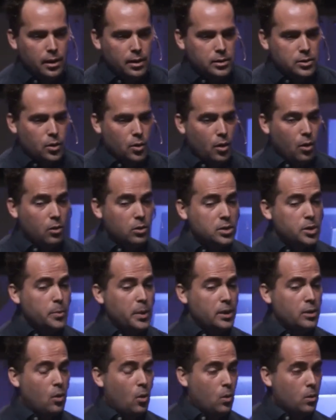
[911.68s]
So the
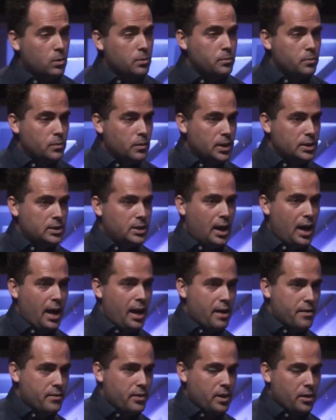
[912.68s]
ultimate goal is to
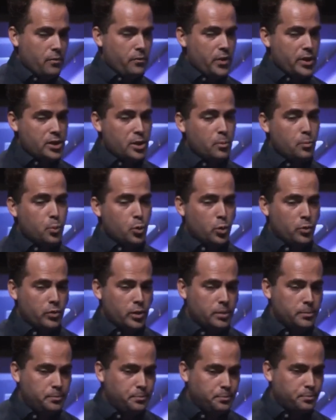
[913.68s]
have an efficient
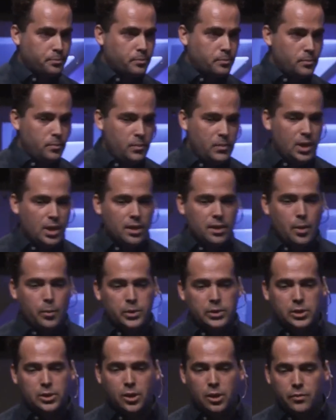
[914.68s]
prover that
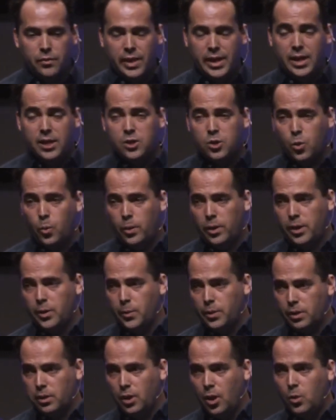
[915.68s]
would serve each query
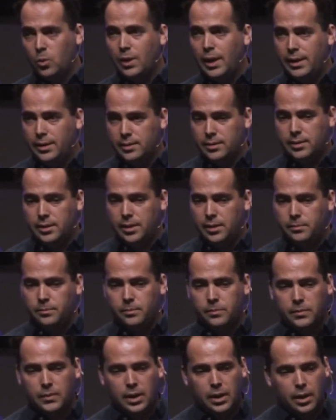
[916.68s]
with low latency,
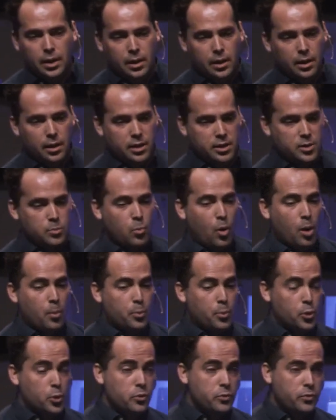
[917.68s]
a small
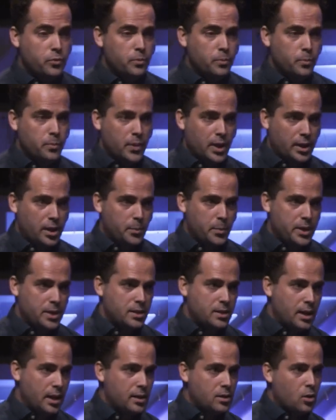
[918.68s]
proof that can be
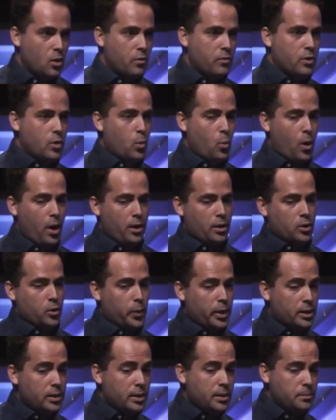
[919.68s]
sent over the wire
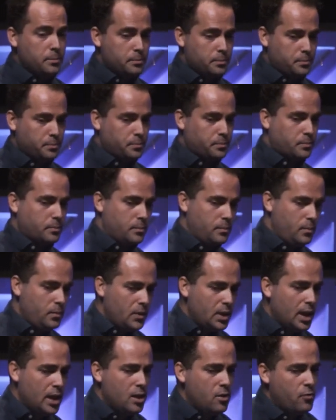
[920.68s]
quickly,
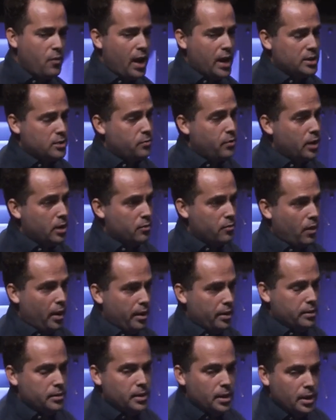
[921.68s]
and a fast
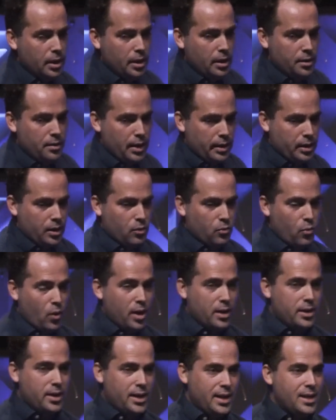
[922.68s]
verifier that can
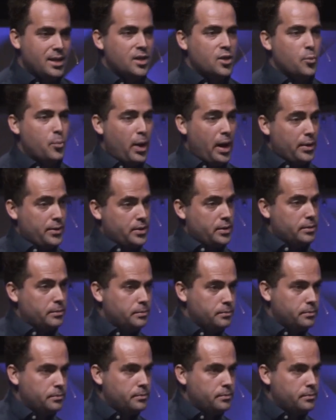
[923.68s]
run in the browser